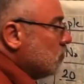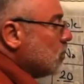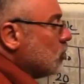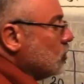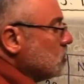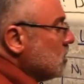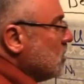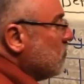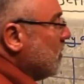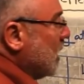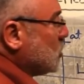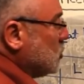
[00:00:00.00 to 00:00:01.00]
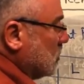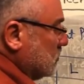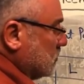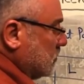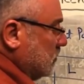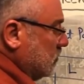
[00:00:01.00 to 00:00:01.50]
Because the
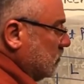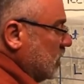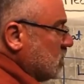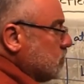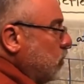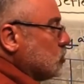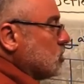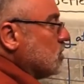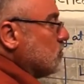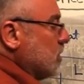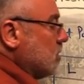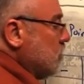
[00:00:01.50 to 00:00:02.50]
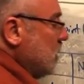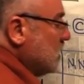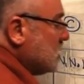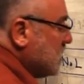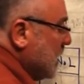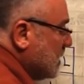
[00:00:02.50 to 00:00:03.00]
deflection is positive, it
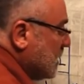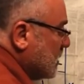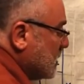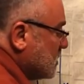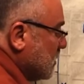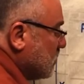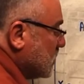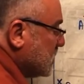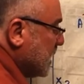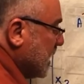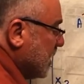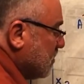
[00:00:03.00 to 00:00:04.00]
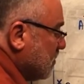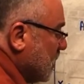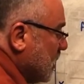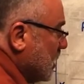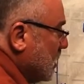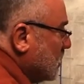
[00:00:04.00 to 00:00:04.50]
means that it is in the
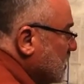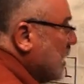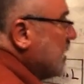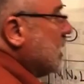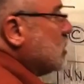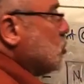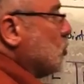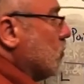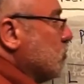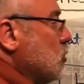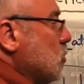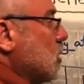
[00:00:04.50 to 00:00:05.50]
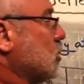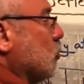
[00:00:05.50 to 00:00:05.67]
same direction of the unit